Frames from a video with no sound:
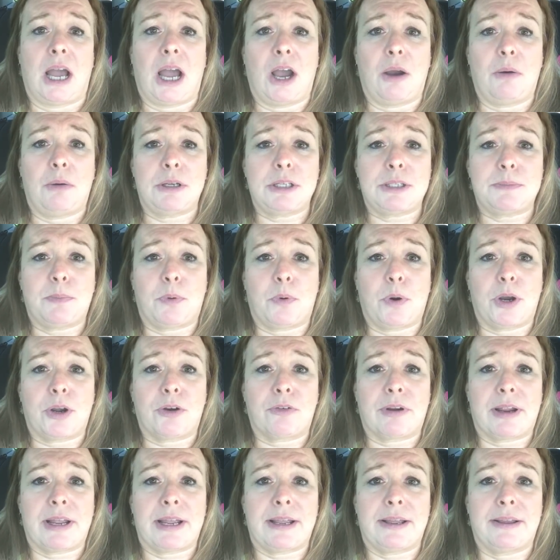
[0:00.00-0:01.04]
I was
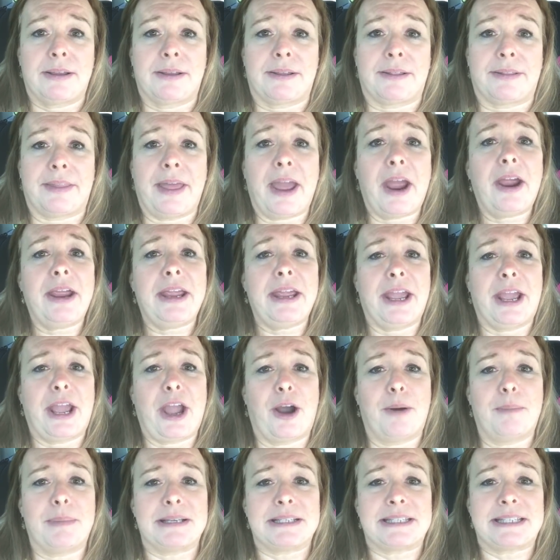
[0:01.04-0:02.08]
born right. There you
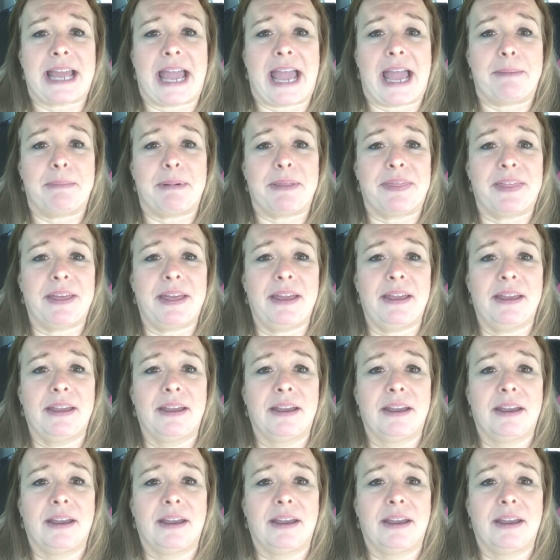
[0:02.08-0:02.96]
go, Miss Tabitha.